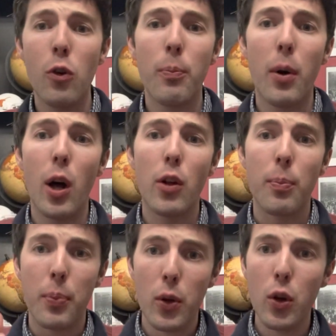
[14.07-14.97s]

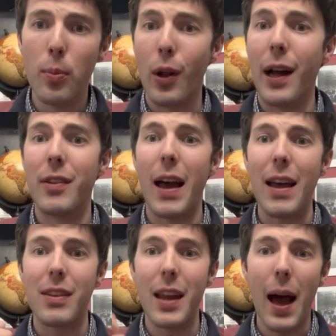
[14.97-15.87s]
football's blue bloods
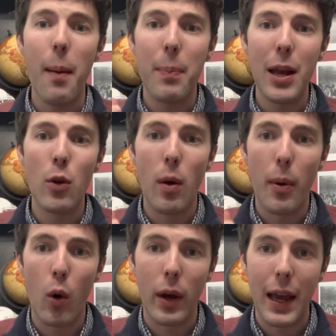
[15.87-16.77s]
has not been to a
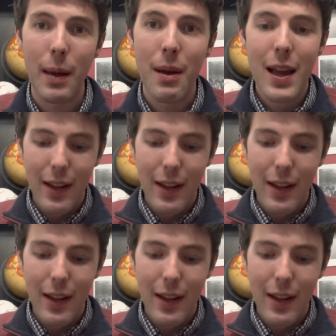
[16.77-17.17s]
bowl game